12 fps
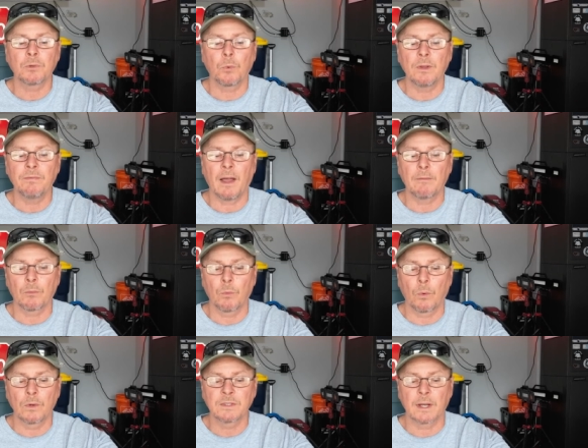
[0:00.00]
25
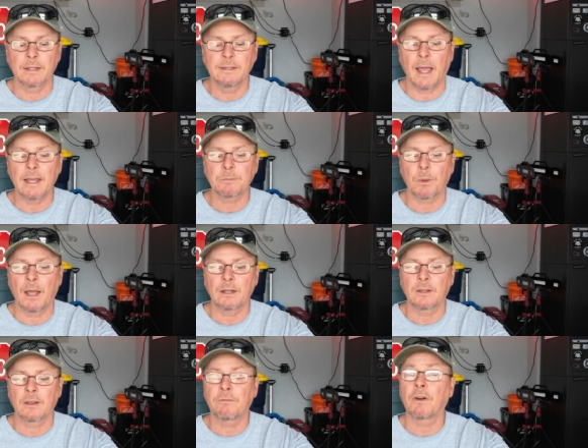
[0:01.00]
awards and a dash plaque
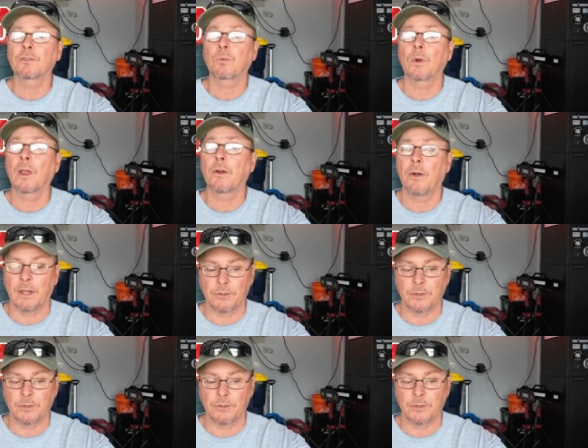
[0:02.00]
to the first 100